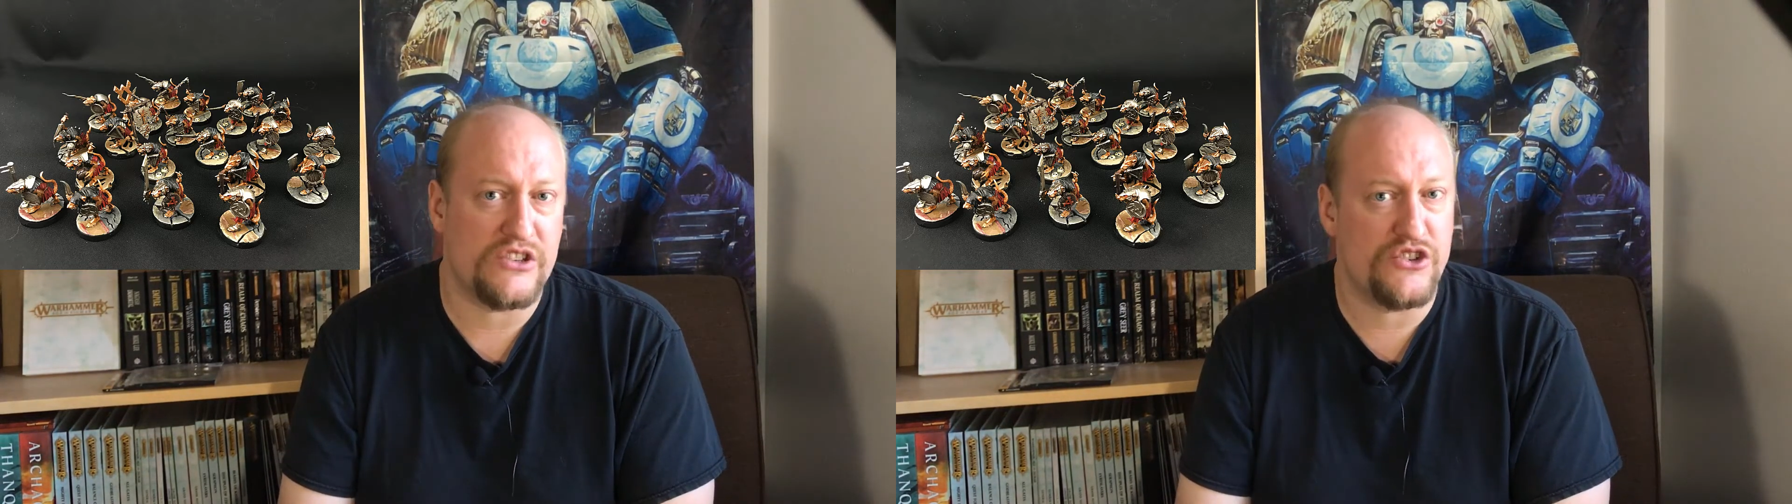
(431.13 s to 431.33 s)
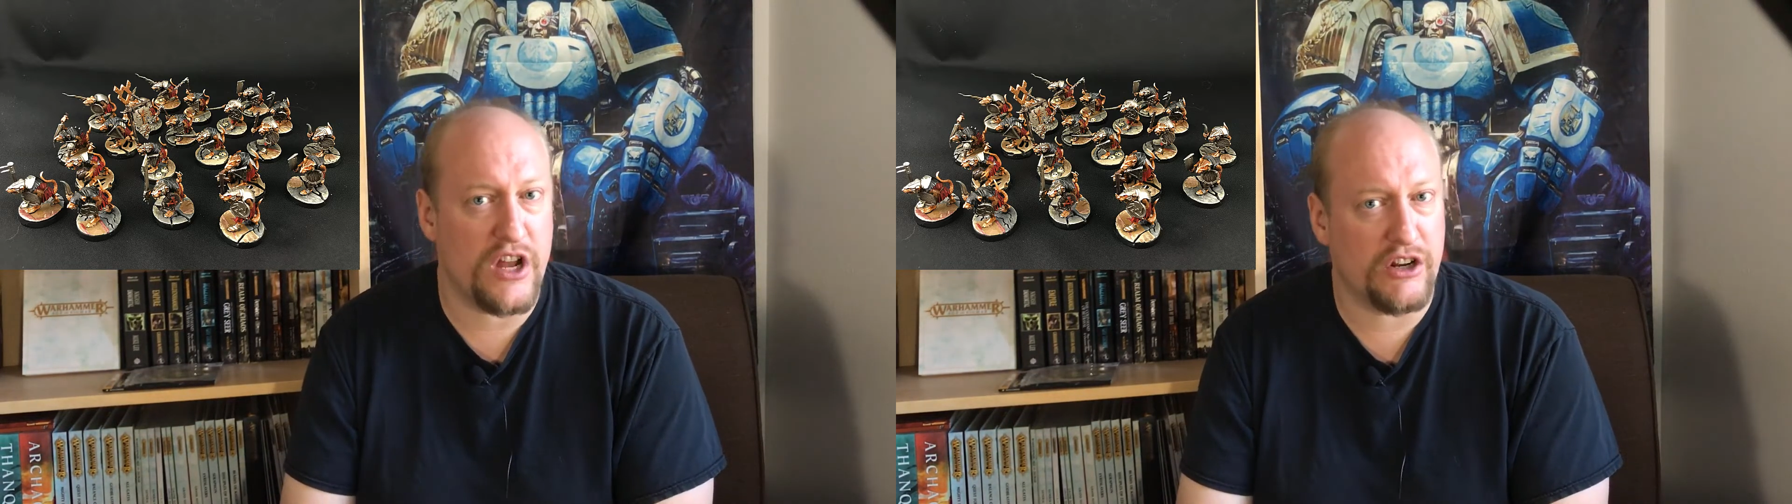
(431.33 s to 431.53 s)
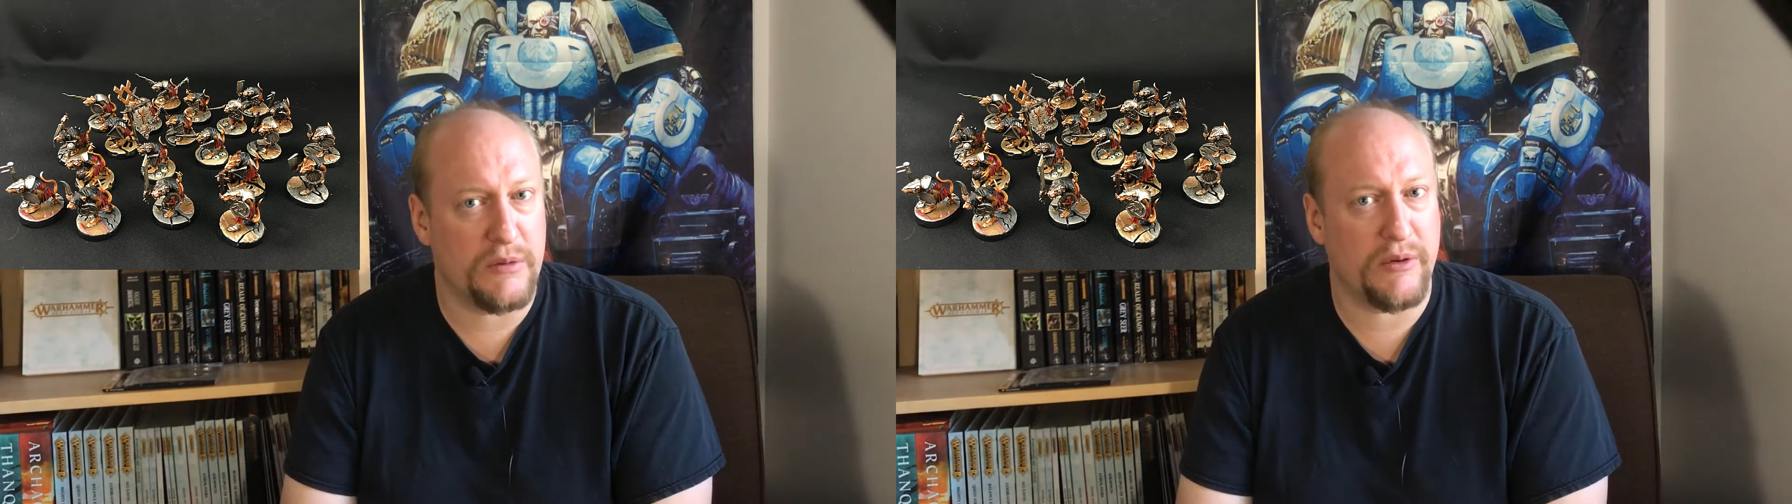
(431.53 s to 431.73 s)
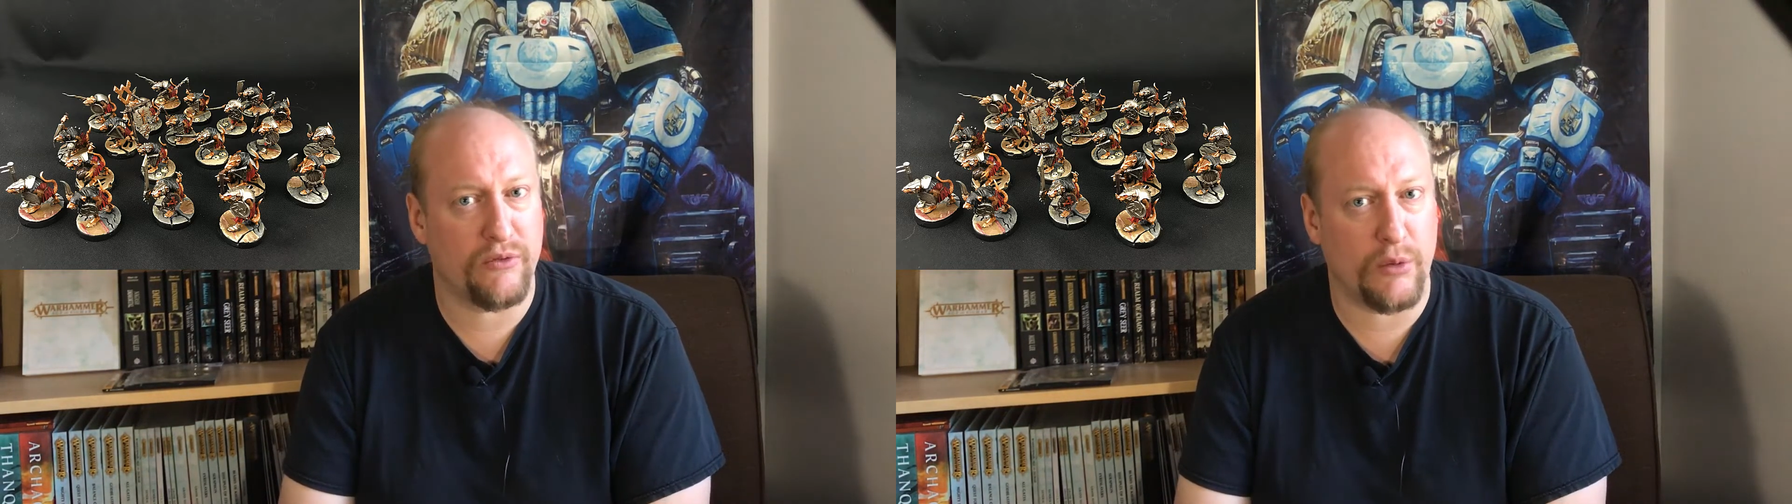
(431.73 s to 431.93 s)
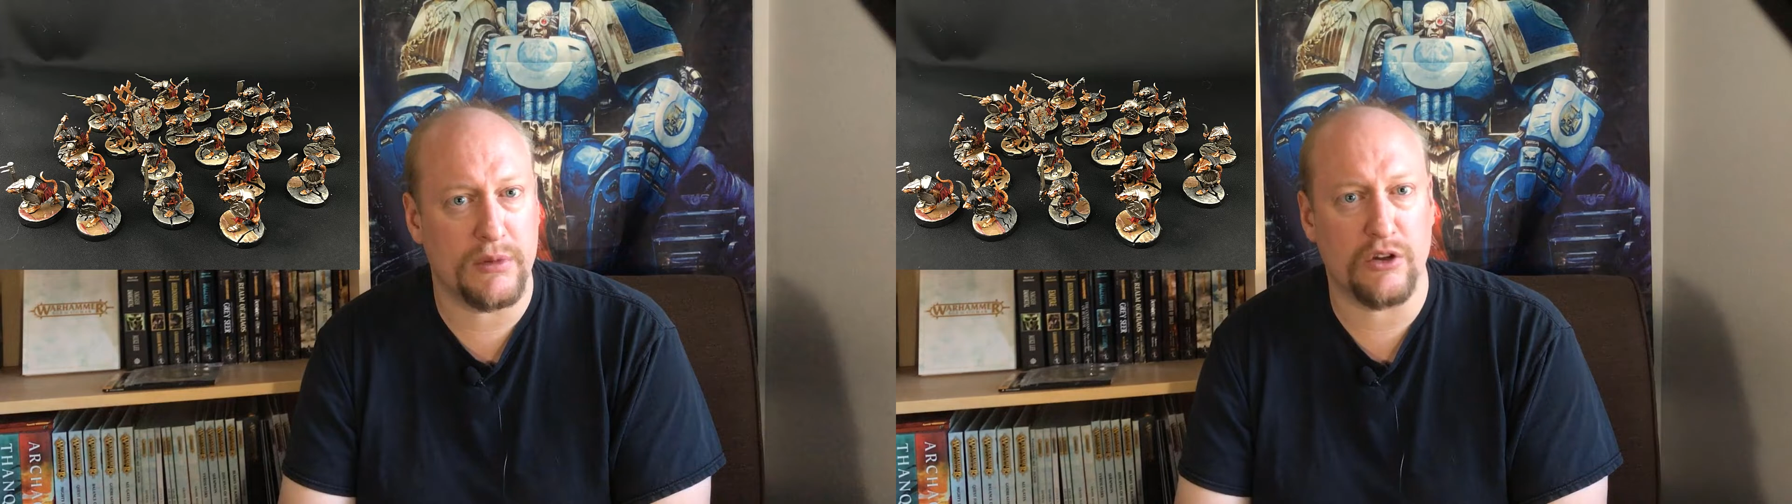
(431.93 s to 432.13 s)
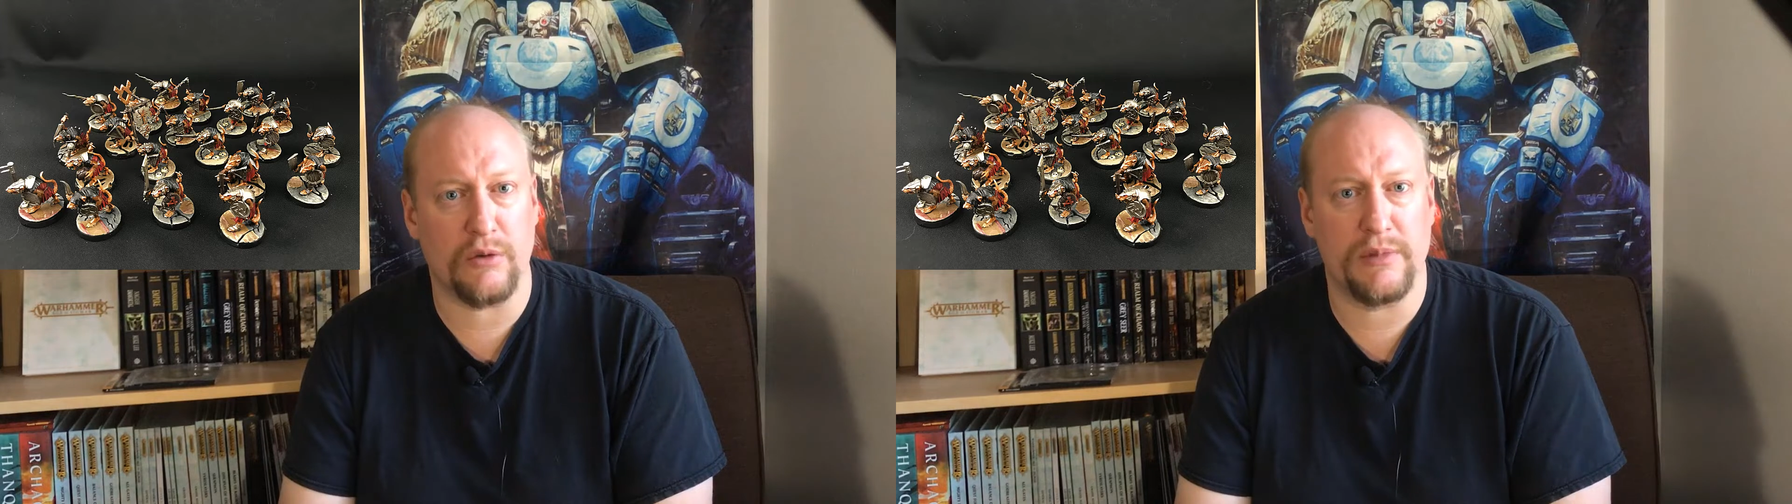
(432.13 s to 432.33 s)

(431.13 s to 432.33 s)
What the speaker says: generally perform a little